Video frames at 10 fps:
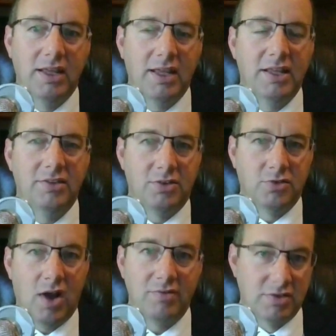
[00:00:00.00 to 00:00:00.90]
in the
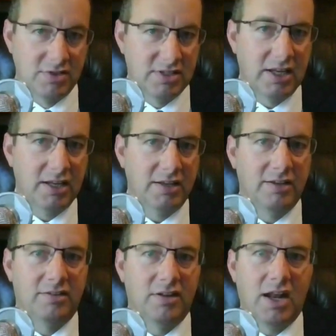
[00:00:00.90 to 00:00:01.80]
driver's seat.
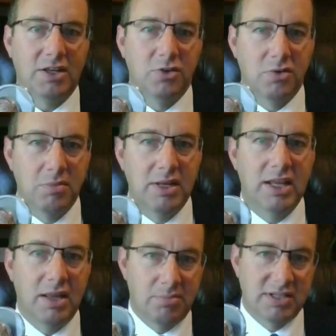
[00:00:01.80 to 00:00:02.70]
It's not in your
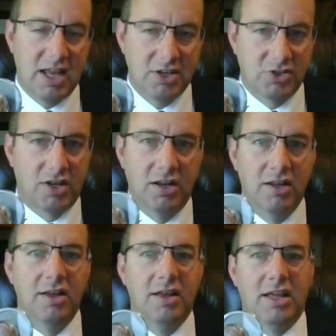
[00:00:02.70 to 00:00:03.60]
immediate possession
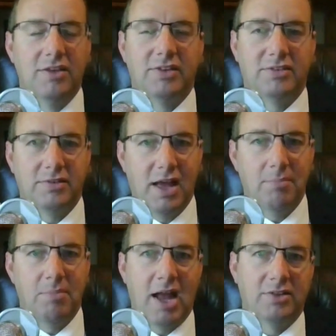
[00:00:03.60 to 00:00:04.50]
if it's
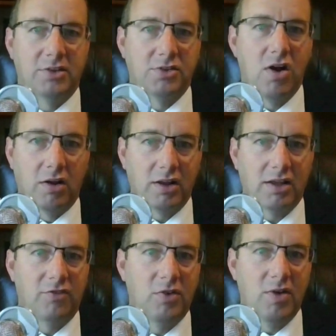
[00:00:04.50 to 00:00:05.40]
back in the trunk.
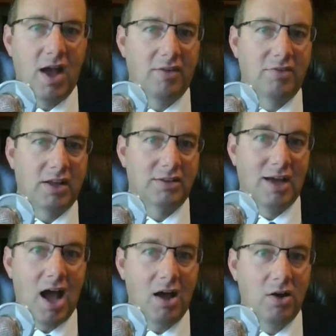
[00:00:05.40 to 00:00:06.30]
If you have like a
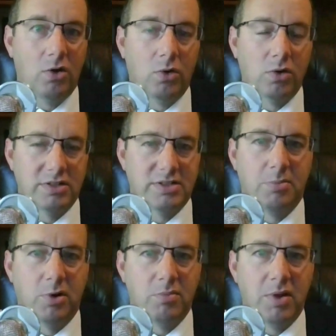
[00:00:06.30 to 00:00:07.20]
Tahoe or a
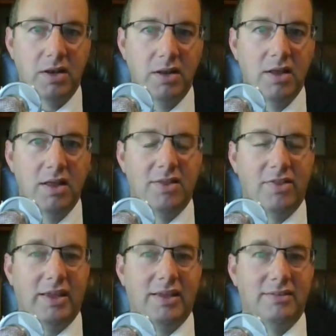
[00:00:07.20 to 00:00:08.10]
Suburban,
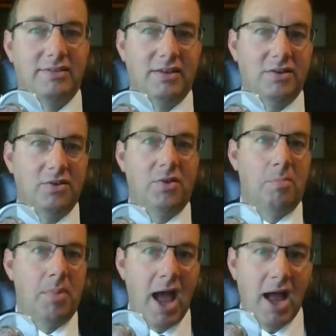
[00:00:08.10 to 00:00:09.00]
they consider
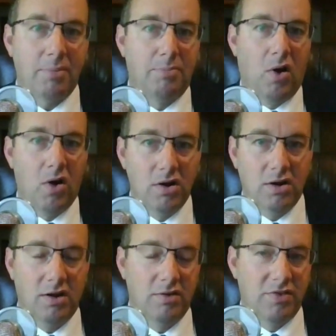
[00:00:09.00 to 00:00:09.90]
the back
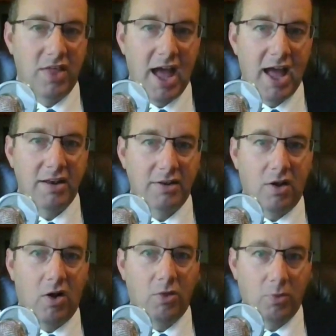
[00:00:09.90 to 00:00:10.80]
part of that
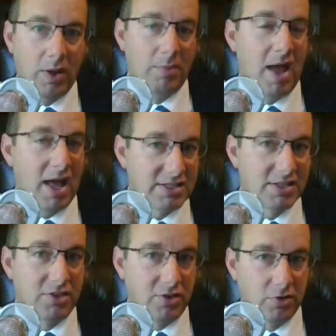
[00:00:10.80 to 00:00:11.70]
all the way past
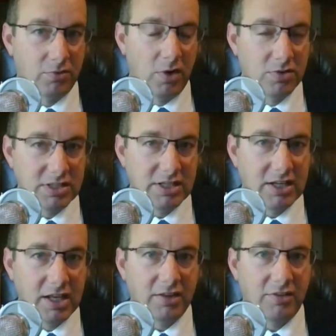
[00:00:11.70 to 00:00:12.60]
the third row
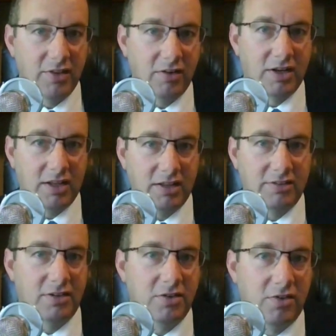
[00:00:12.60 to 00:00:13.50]
seating. They're going to
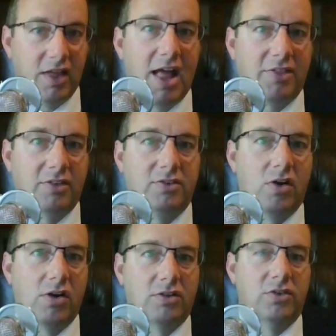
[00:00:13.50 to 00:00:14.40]
consider that the
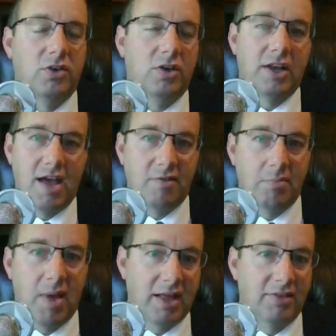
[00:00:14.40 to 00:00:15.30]
trunk, so you can have
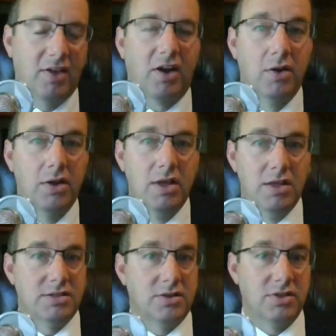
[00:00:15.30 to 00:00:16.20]
it back there.
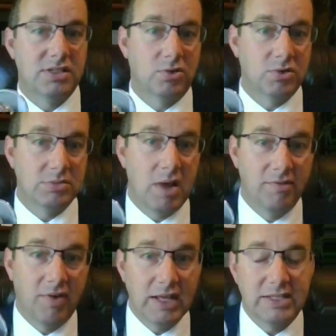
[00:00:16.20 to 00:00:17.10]
So this is always my
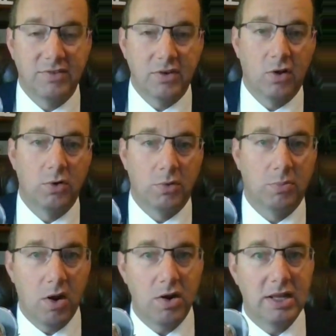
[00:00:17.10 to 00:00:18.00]
advice. If you're going to a
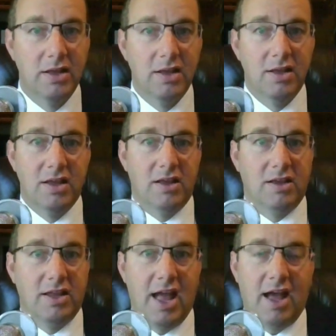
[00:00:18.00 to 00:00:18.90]
party,
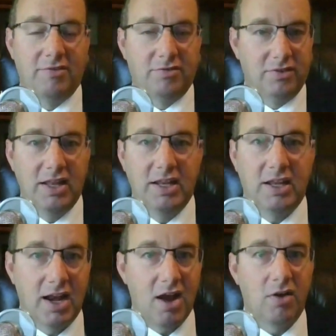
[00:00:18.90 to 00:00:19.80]
you have any
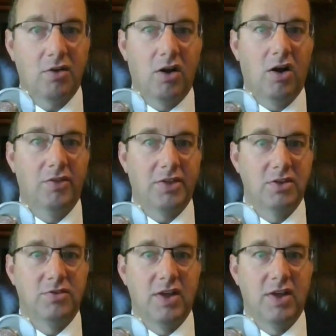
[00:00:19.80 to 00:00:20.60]
kind of alcohol that you've